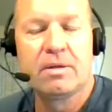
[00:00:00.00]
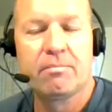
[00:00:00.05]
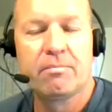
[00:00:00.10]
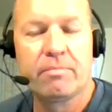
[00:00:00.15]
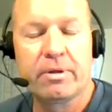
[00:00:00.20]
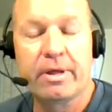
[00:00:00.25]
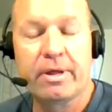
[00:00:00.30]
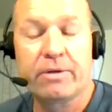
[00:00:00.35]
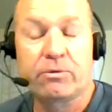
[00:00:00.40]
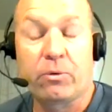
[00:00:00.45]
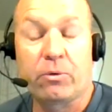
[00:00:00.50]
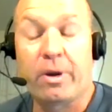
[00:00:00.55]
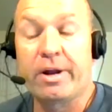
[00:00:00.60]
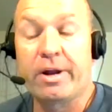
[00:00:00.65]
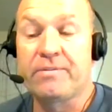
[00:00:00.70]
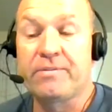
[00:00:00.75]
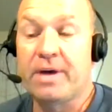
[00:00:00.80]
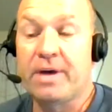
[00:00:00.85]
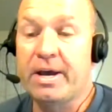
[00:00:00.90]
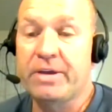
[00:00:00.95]
But great
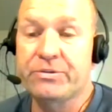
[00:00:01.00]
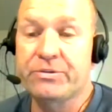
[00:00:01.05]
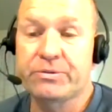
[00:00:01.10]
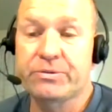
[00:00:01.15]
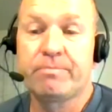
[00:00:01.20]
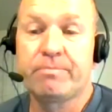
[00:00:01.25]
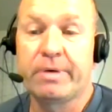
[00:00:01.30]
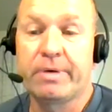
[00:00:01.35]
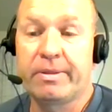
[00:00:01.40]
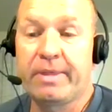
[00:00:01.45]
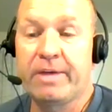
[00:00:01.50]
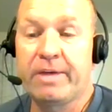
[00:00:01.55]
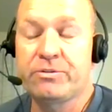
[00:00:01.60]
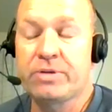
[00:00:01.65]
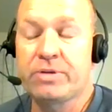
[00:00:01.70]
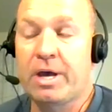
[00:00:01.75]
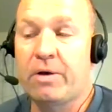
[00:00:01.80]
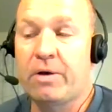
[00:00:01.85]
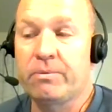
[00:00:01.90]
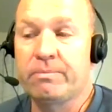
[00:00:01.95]
advice. That's
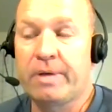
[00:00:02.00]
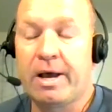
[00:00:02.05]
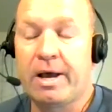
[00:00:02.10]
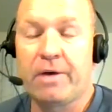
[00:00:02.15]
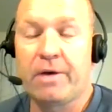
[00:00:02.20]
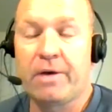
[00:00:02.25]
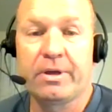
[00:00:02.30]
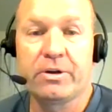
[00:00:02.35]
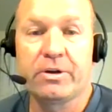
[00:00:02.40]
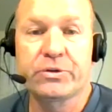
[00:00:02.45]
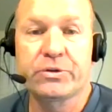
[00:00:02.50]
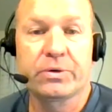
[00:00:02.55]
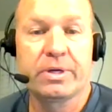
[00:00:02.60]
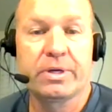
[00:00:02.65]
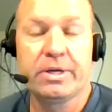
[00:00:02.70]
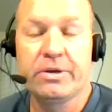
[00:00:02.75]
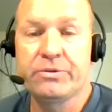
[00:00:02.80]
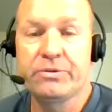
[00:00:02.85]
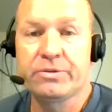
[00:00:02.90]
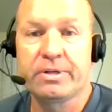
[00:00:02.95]
how the industry
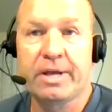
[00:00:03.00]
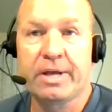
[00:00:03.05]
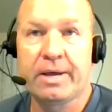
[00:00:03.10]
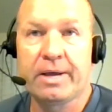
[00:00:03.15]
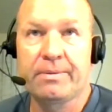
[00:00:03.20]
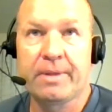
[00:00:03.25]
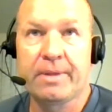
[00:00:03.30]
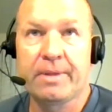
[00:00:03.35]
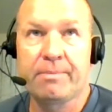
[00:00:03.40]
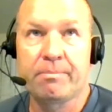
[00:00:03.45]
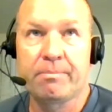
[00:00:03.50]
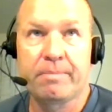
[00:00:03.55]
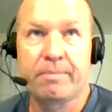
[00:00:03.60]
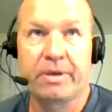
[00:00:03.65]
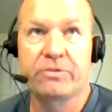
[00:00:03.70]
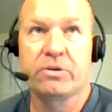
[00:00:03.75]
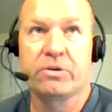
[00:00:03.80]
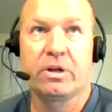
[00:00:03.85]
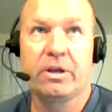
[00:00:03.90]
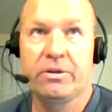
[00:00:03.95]
is, and that big
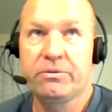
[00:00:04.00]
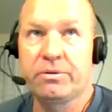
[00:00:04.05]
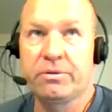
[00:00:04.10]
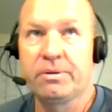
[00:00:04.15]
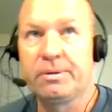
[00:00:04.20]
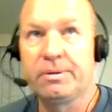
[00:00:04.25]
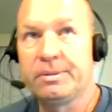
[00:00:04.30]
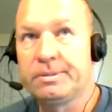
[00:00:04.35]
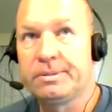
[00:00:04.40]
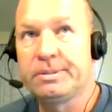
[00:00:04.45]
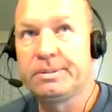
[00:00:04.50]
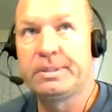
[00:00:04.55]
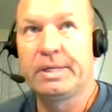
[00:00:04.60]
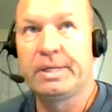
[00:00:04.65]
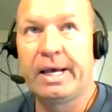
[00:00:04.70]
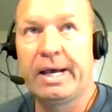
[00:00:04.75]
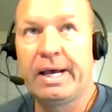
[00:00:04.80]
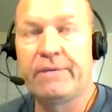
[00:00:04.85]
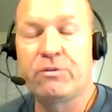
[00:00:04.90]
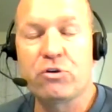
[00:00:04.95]
cities
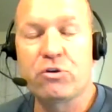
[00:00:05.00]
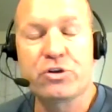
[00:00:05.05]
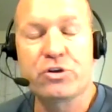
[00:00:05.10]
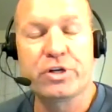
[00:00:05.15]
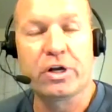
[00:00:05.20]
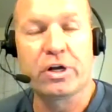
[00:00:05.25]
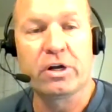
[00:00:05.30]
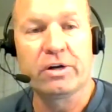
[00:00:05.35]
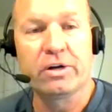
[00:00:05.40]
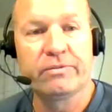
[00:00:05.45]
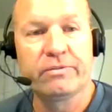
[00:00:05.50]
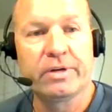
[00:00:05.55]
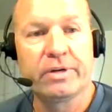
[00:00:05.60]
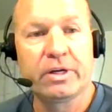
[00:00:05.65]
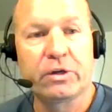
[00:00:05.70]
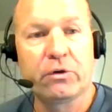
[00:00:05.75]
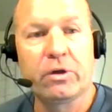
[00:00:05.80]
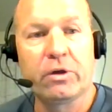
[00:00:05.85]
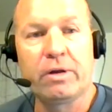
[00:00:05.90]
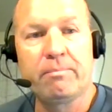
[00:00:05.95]
have their share of
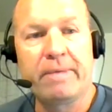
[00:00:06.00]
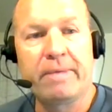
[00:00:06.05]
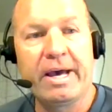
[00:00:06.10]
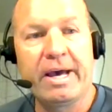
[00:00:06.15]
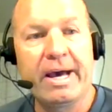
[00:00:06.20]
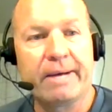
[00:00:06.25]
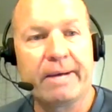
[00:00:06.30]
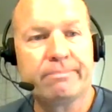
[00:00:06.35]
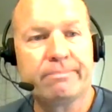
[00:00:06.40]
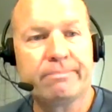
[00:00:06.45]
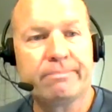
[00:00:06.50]
good and bad.